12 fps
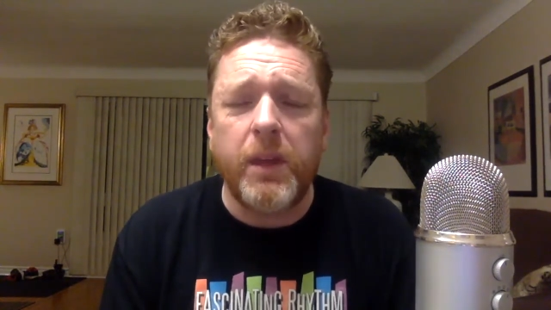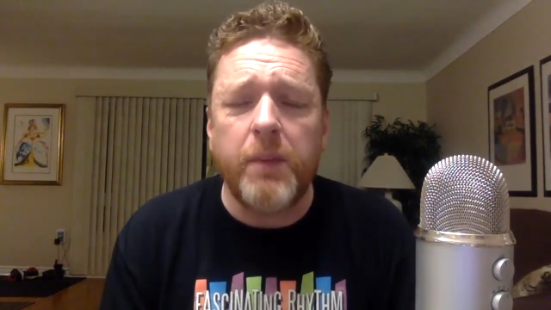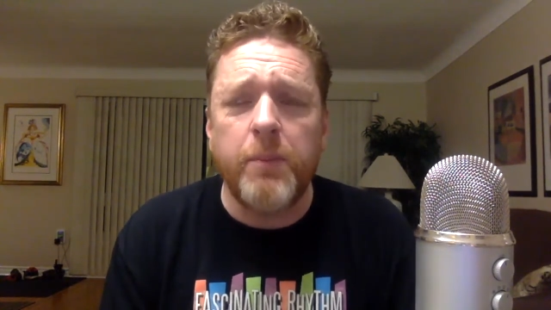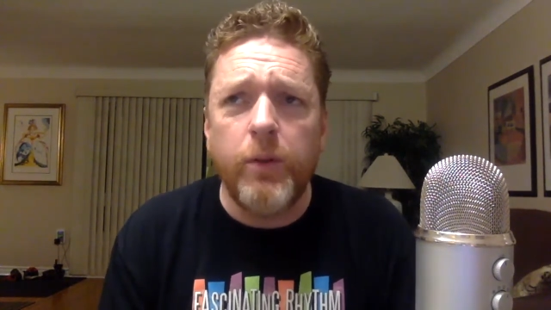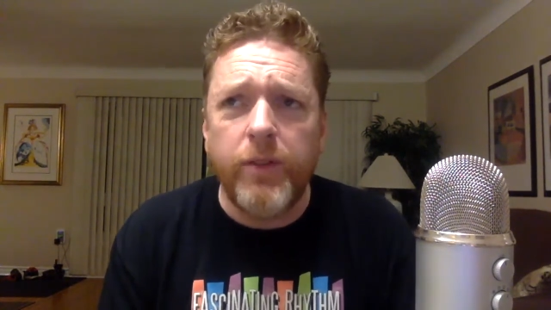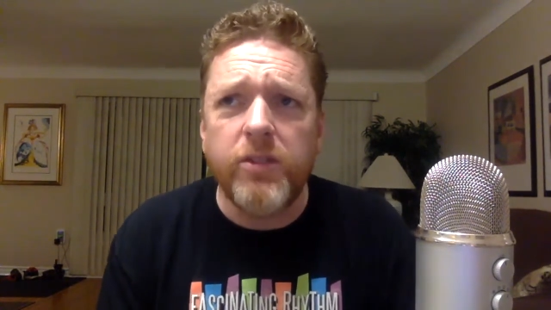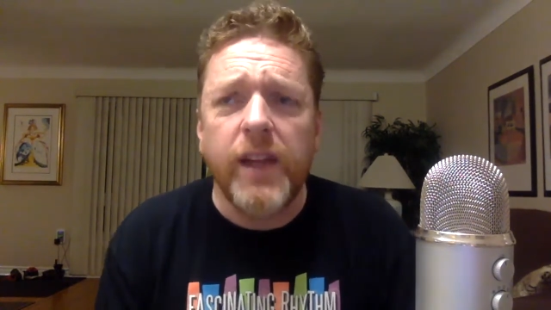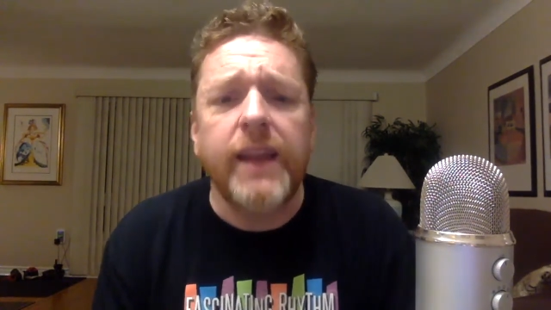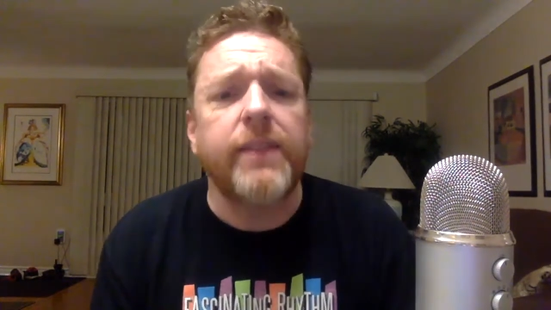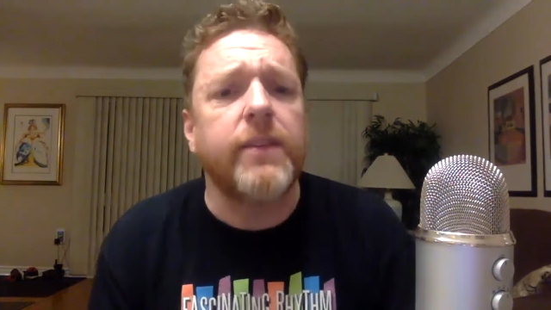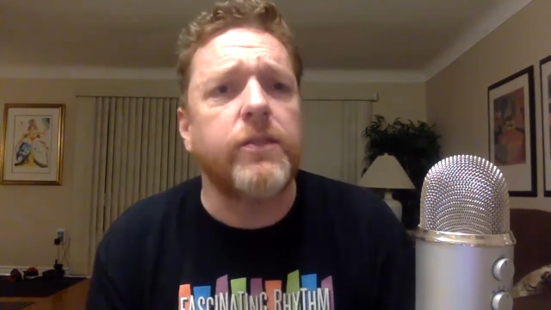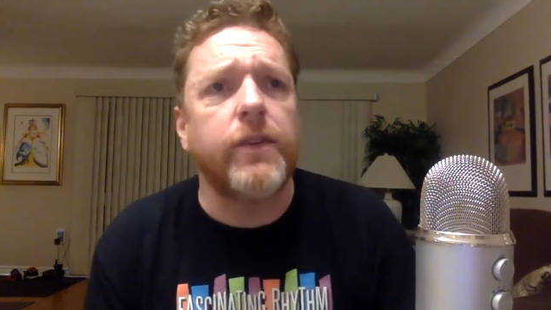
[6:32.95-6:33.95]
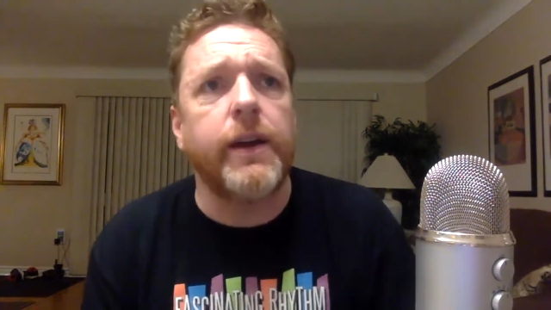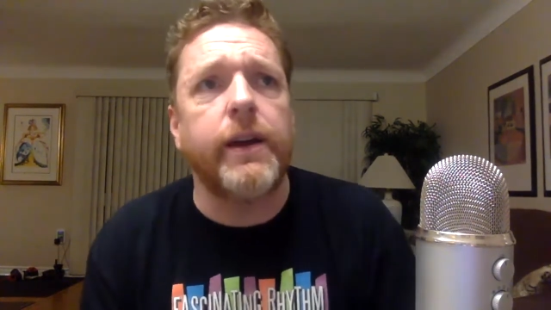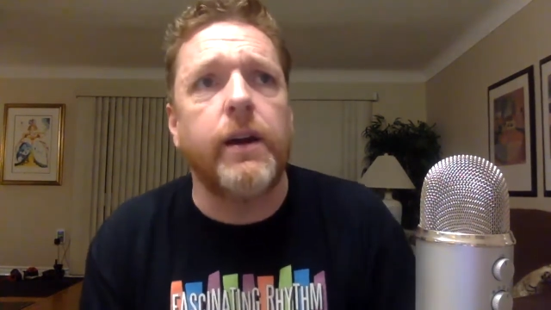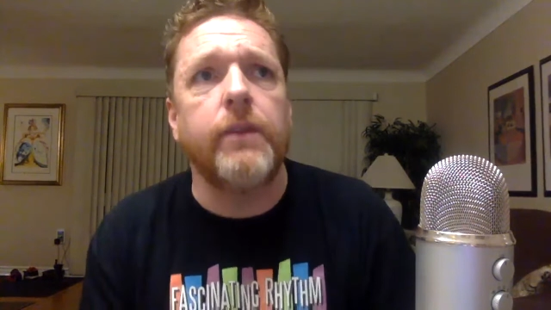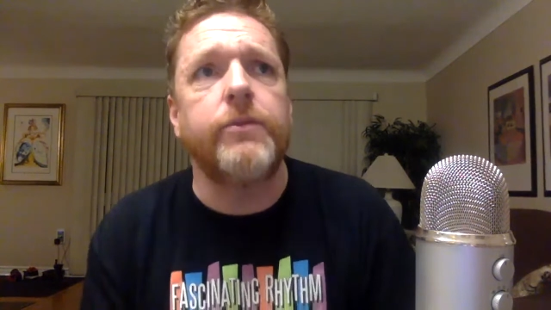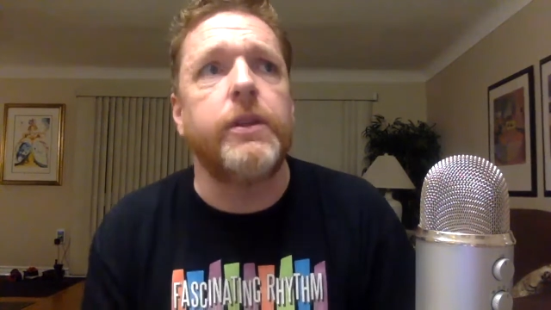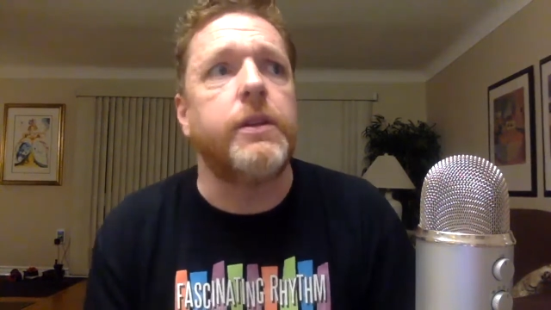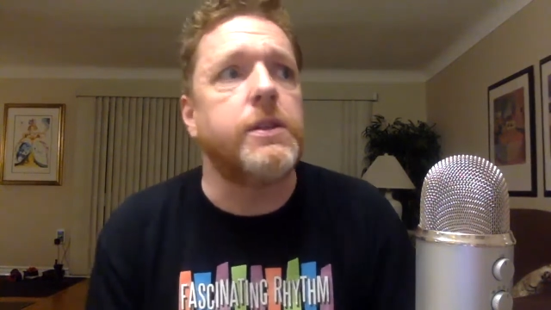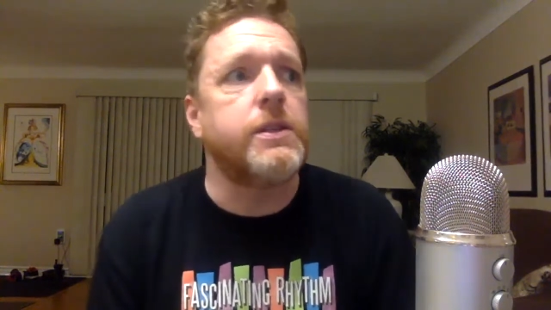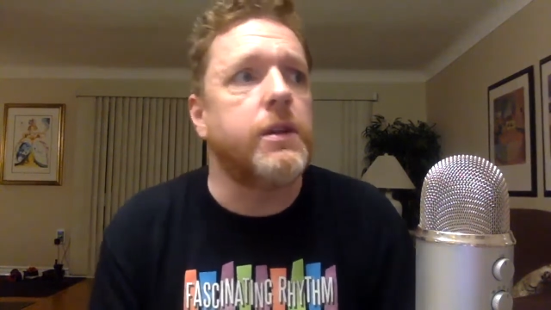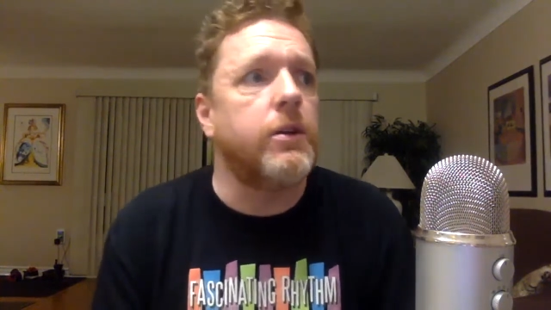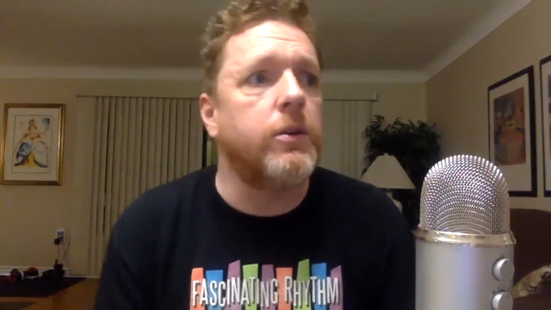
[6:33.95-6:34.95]
movies like this very often.
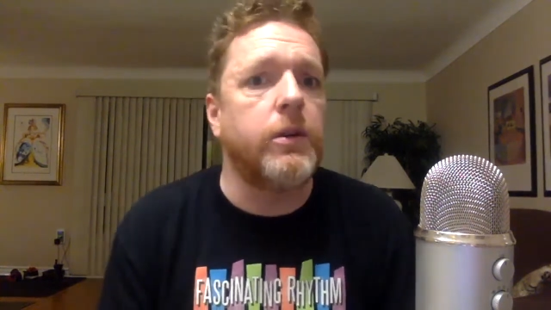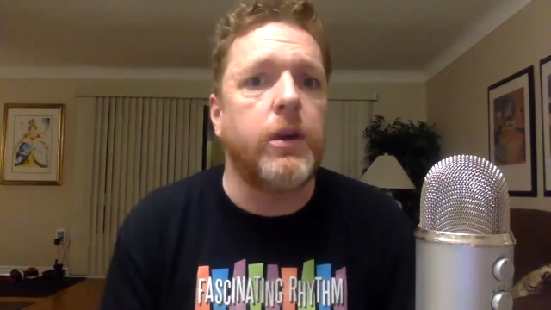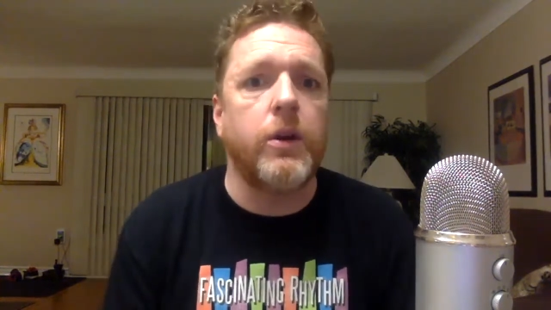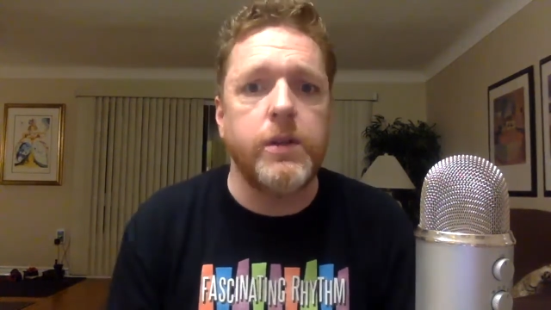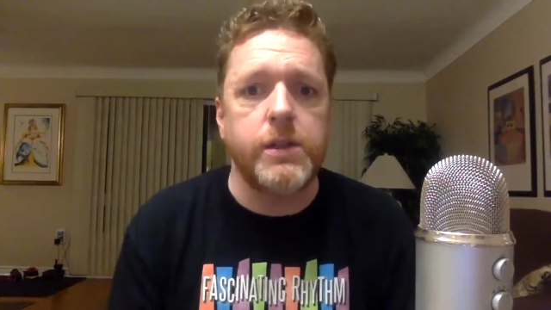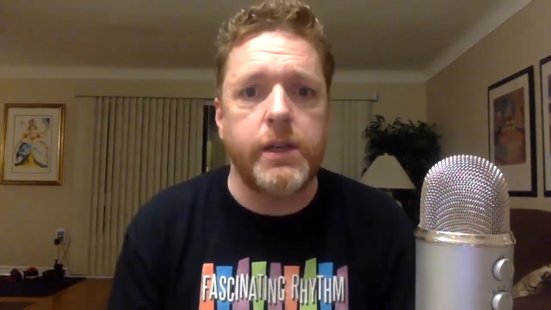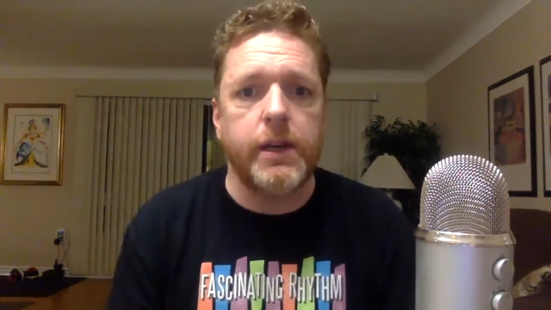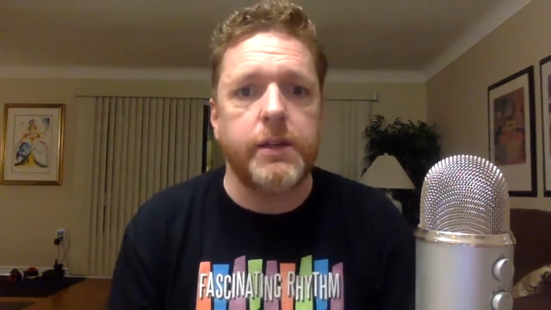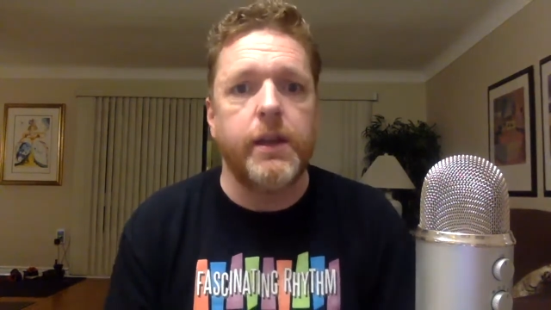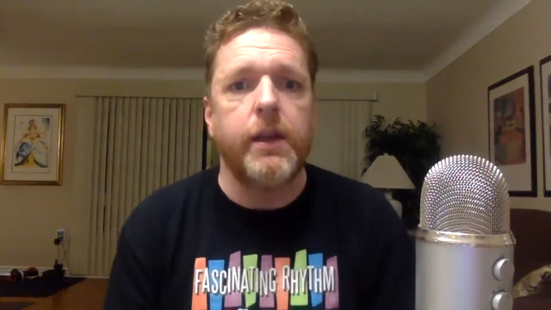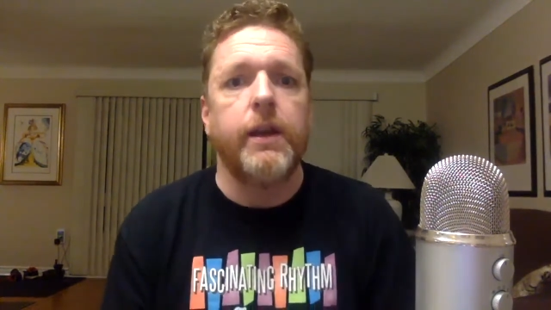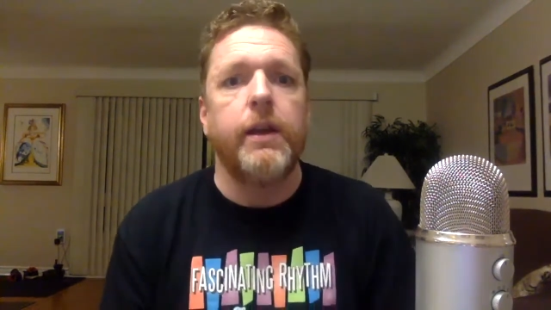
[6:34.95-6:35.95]
So go see it.